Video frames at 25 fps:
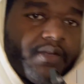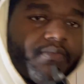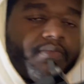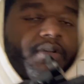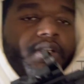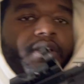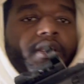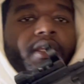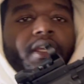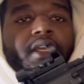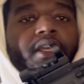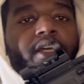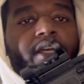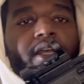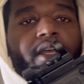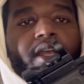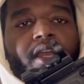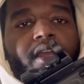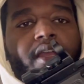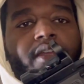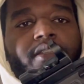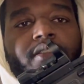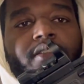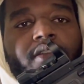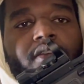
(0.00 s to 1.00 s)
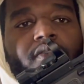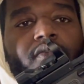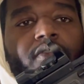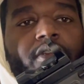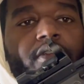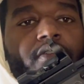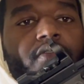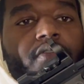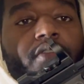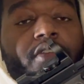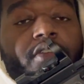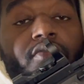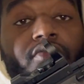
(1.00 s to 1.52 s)
but the gun has no
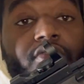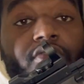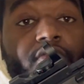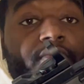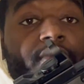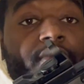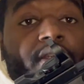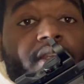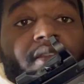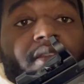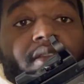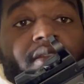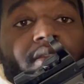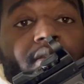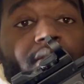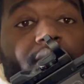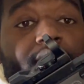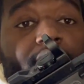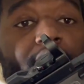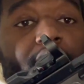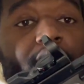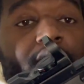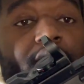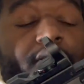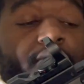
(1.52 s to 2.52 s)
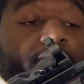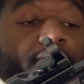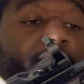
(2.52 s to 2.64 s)
recoil to me. Like,